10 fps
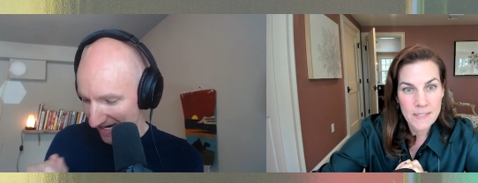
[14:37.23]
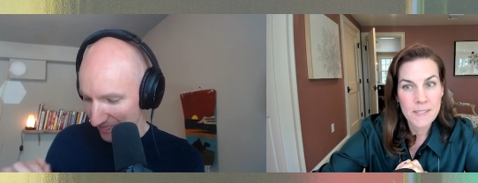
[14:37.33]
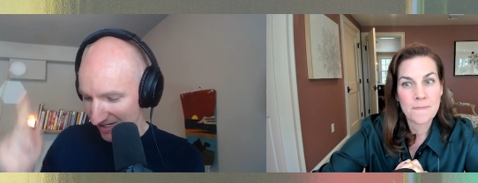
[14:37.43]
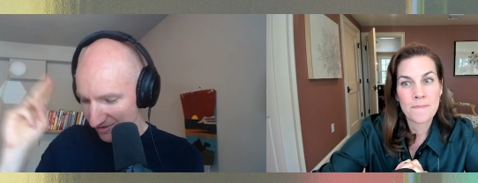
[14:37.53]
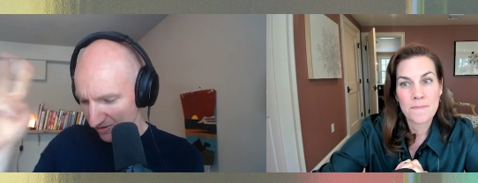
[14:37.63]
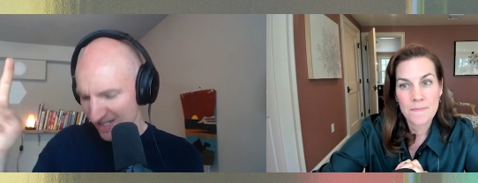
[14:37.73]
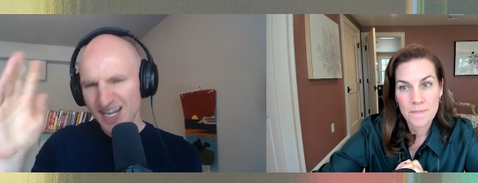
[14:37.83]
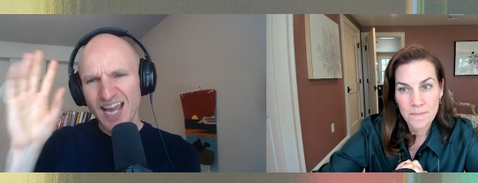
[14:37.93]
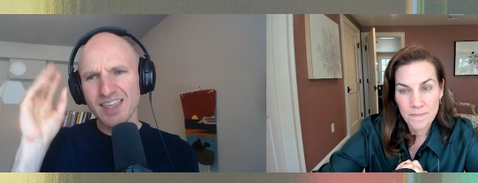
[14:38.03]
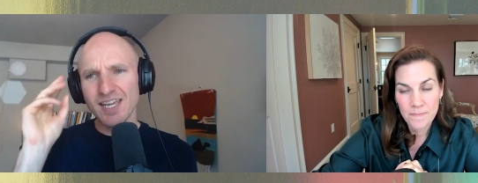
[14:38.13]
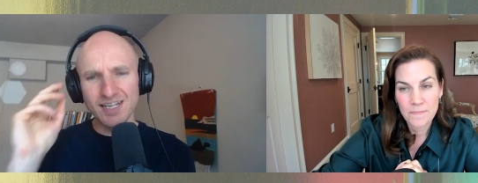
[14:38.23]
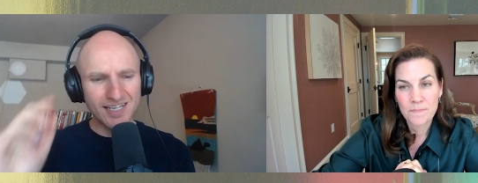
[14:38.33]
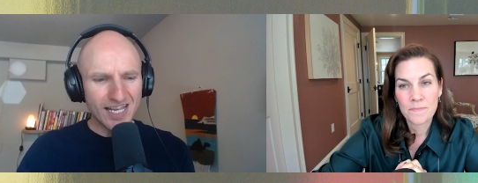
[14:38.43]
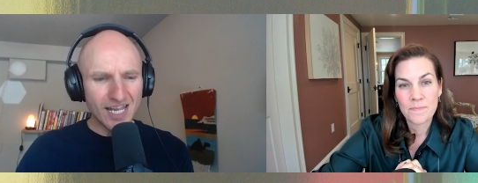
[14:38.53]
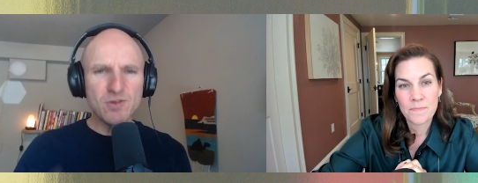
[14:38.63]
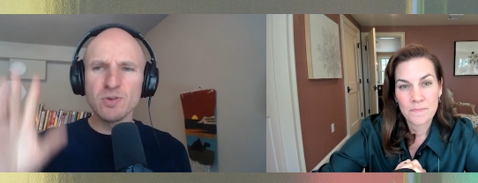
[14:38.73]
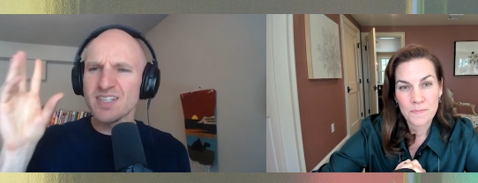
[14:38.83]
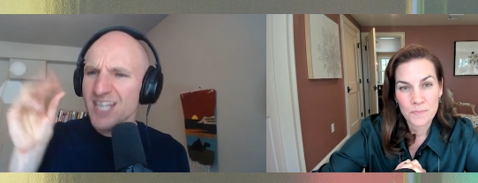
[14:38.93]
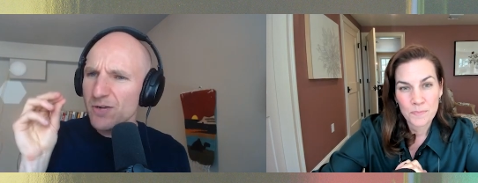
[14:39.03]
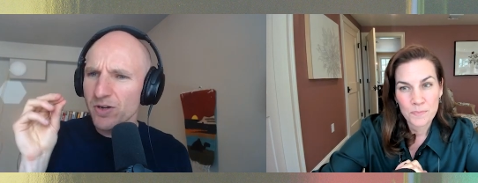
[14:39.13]
Speaker 1: Um, so that's great. And then if you were to
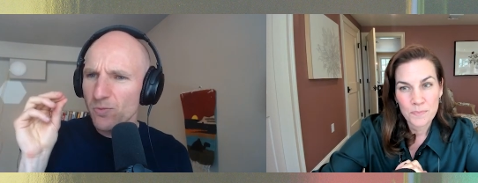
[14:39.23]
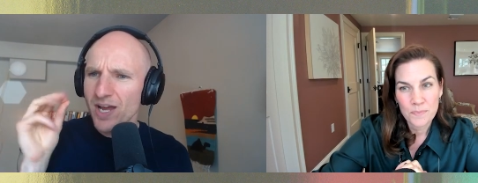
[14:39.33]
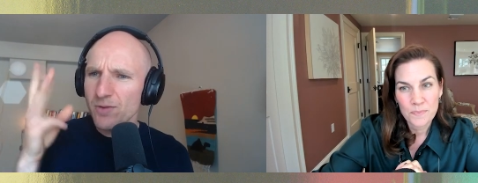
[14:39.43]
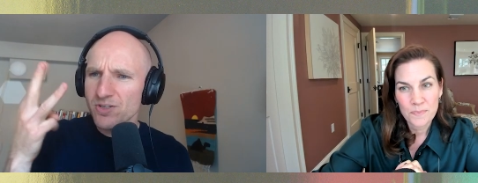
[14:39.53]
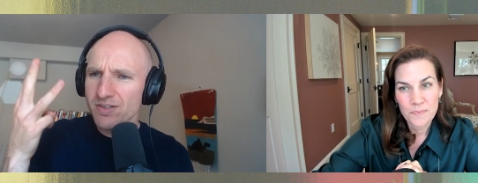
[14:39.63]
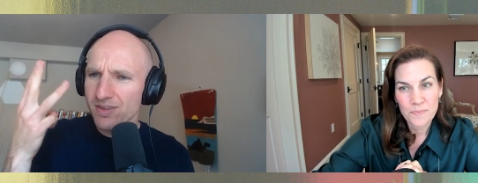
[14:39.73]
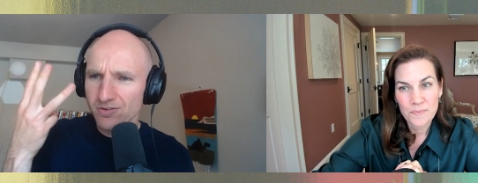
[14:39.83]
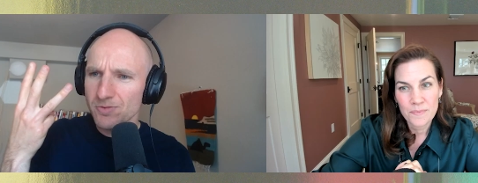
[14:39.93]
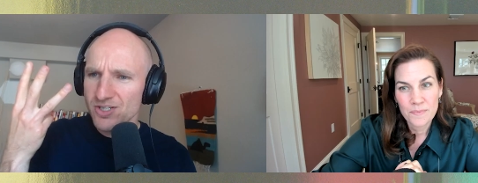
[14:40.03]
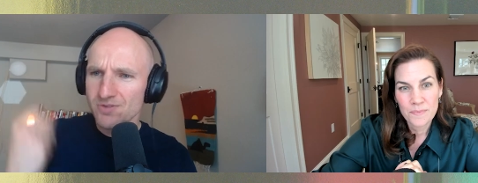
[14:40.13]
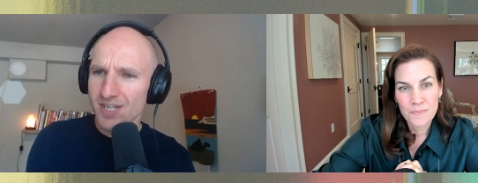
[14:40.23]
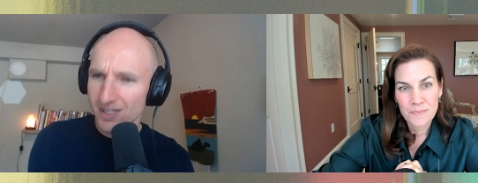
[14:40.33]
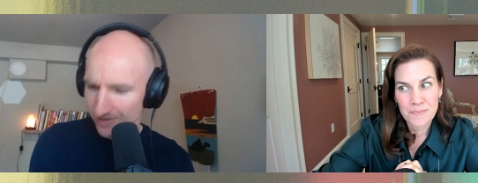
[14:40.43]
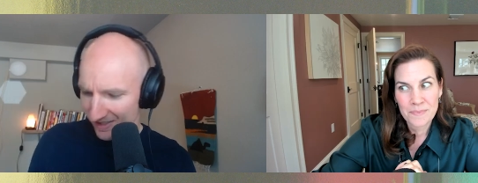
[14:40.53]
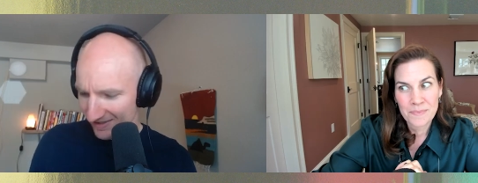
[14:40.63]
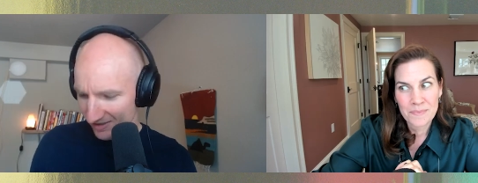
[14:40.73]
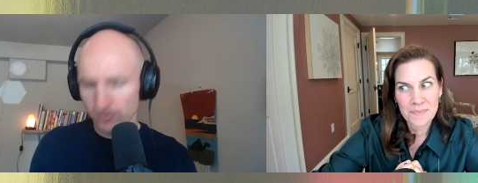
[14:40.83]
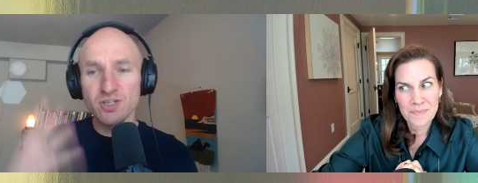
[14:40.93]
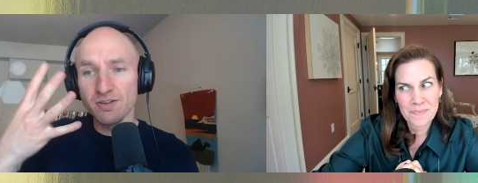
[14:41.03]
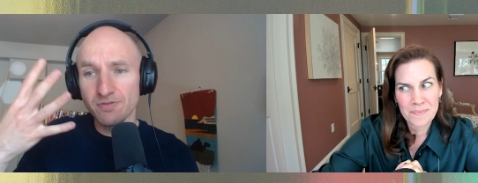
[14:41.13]
take one away, which of the three would you take away, or
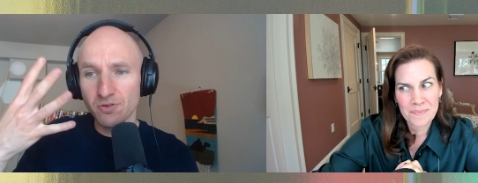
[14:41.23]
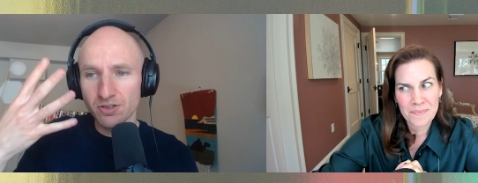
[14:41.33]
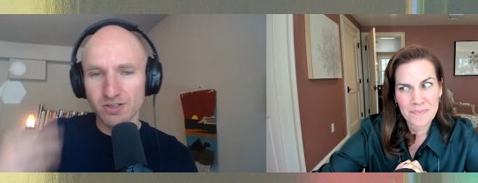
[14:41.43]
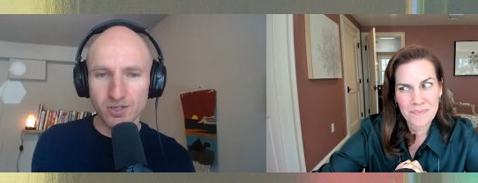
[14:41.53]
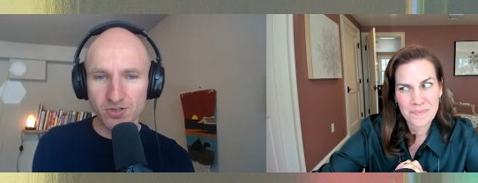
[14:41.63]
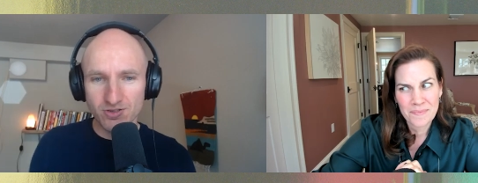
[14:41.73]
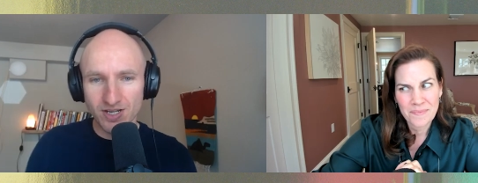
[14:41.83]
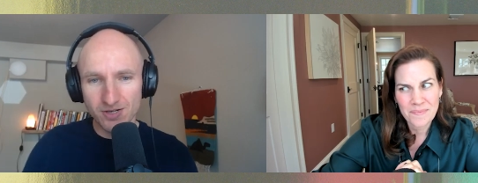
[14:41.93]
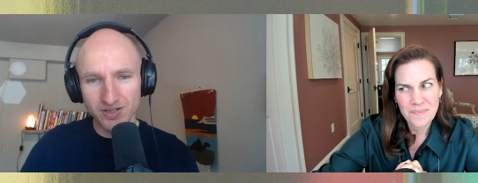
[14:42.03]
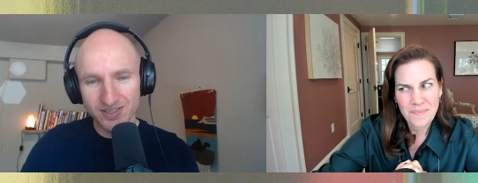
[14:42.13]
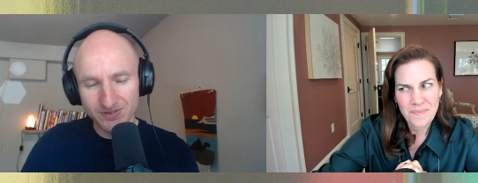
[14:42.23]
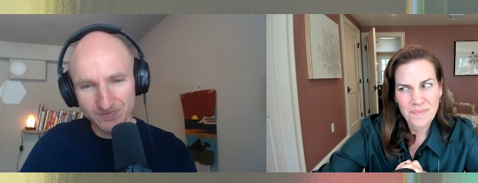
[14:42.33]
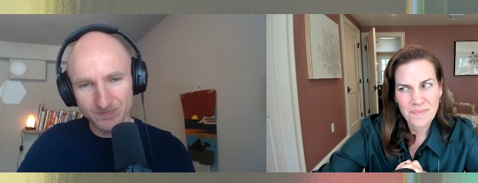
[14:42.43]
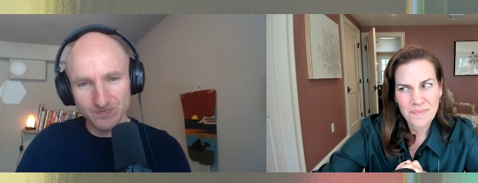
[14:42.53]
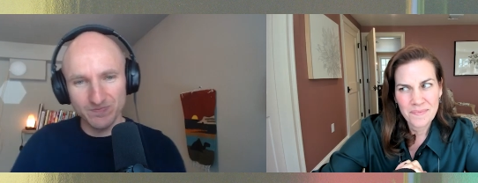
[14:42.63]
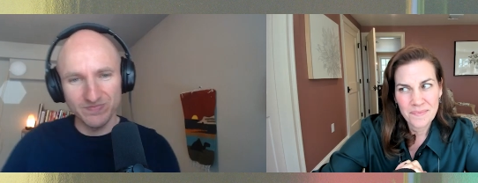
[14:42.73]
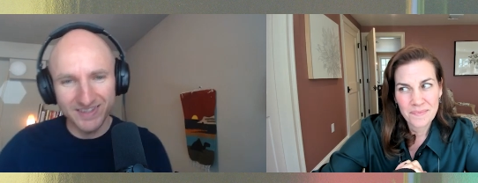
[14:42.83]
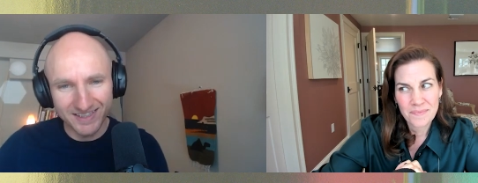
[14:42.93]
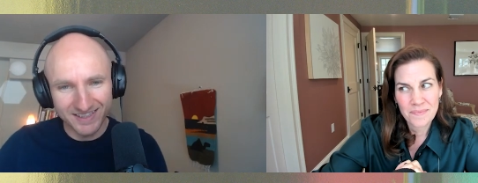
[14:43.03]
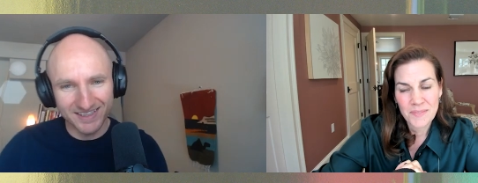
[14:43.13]
which of the four? Sorry, would you take away?
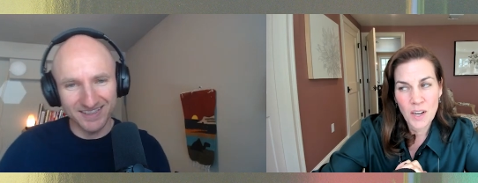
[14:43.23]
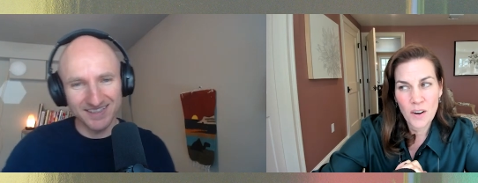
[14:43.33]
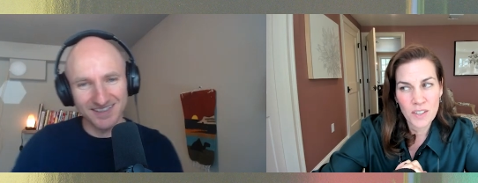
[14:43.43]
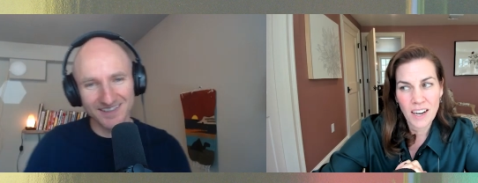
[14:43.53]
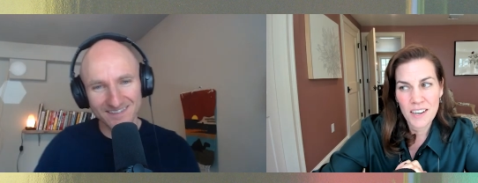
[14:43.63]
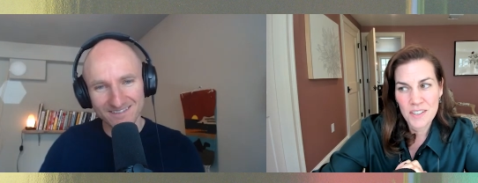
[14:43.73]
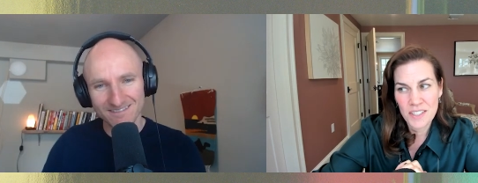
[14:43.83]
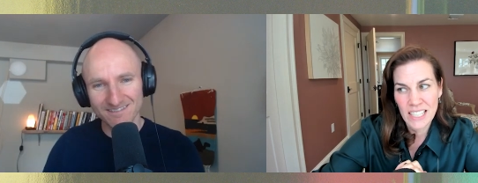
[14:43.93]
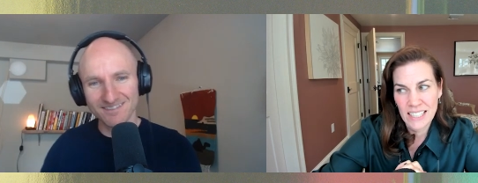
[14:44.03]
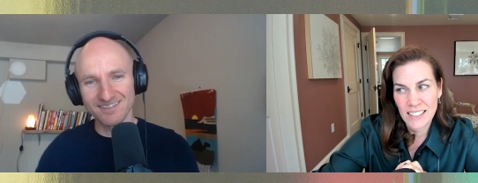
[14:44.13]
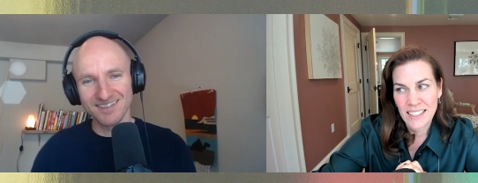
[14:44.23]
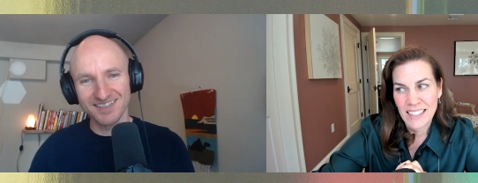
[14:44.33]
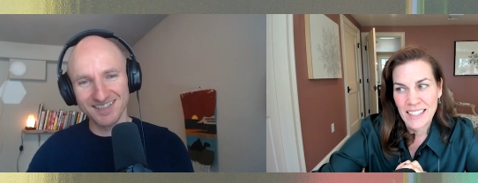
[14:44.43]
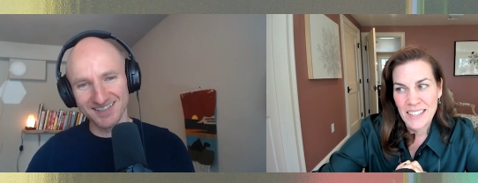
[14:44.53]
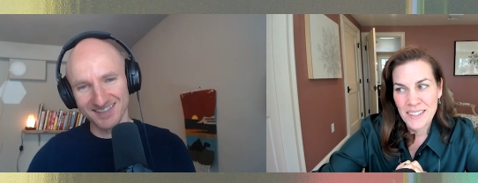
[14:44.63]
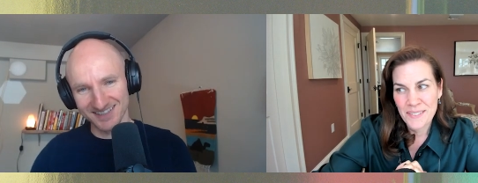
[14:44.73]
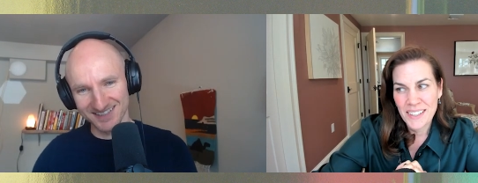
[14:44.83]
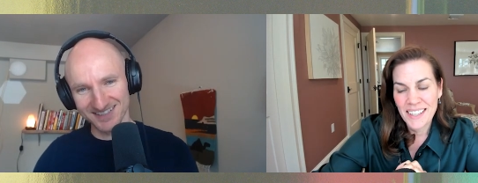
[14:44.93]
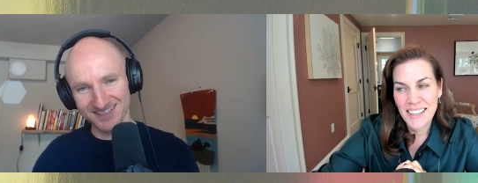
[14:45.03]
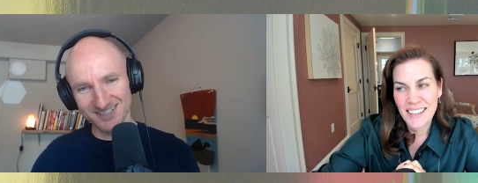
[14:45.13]
Speaker 2: Oh gosh, you're
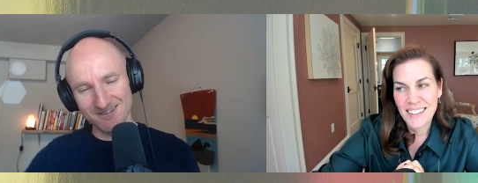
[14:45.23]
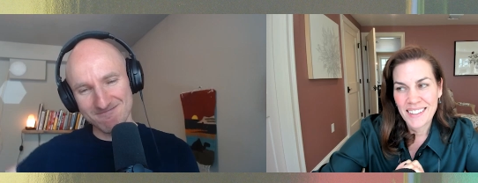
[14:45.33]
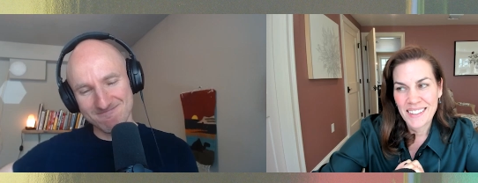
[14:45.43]
really.